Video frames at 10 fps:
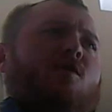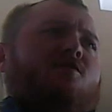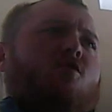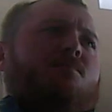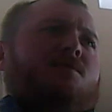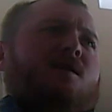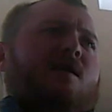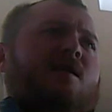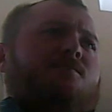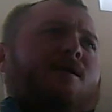U.S. homes and
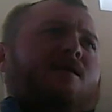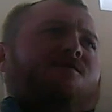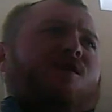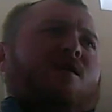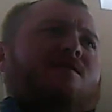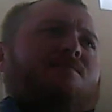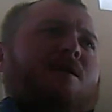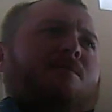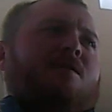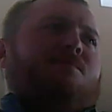especially fell in
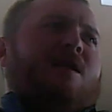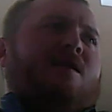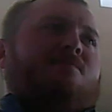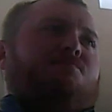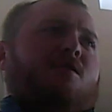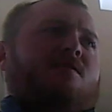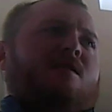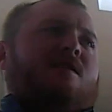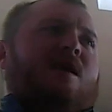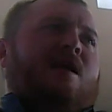September in Bada's. Most
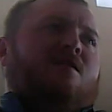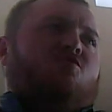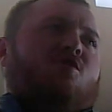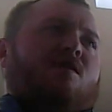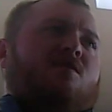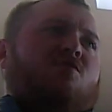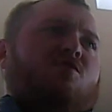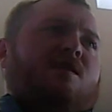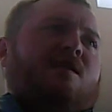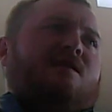since the end of
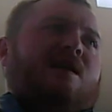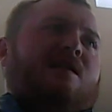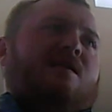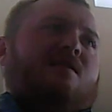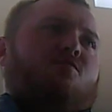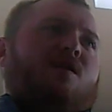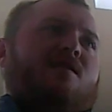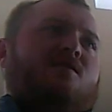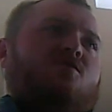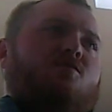2013 indicated that the
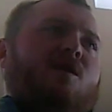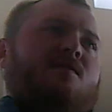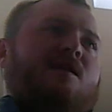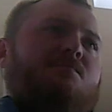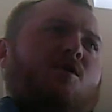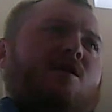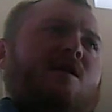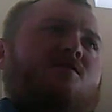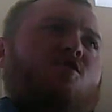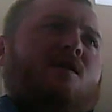residential real estate
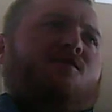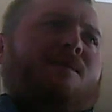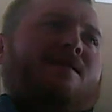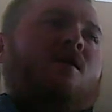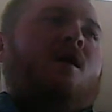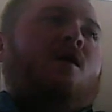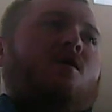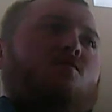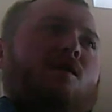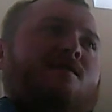market is cooling from its
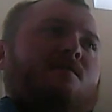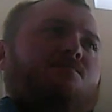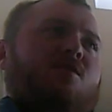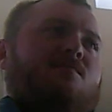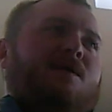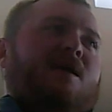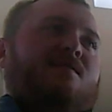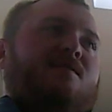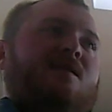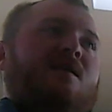recent brisk
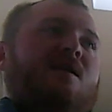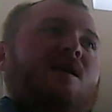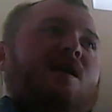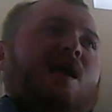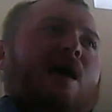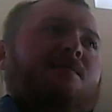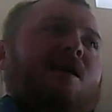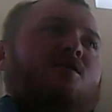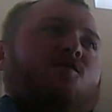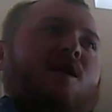pace.
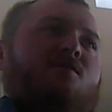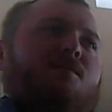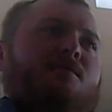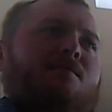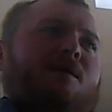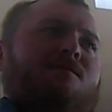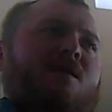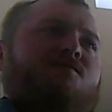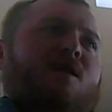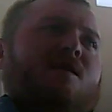Applications for unemployment
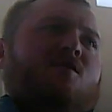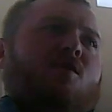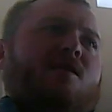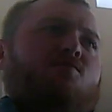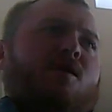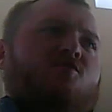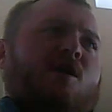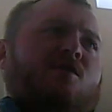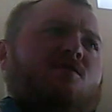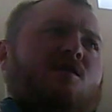benefits from the U.S. were
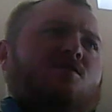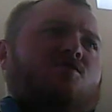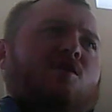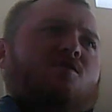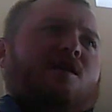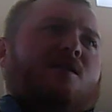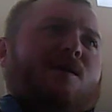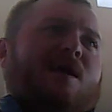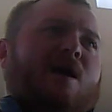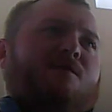little changed last
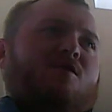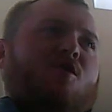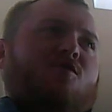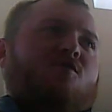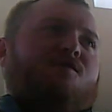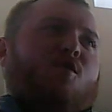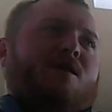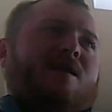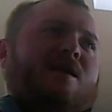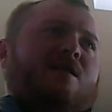week, however, and close to
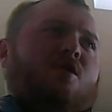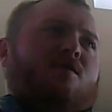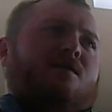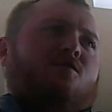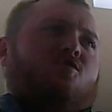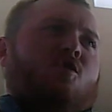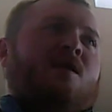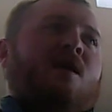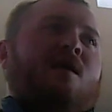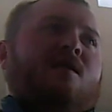4-decade lows and
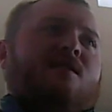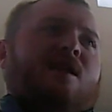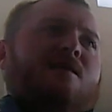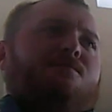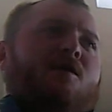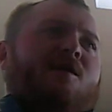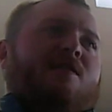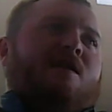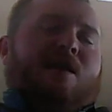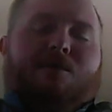showing steady progress
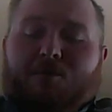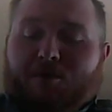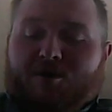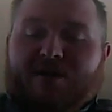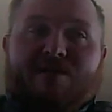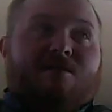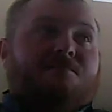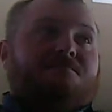in the labor market.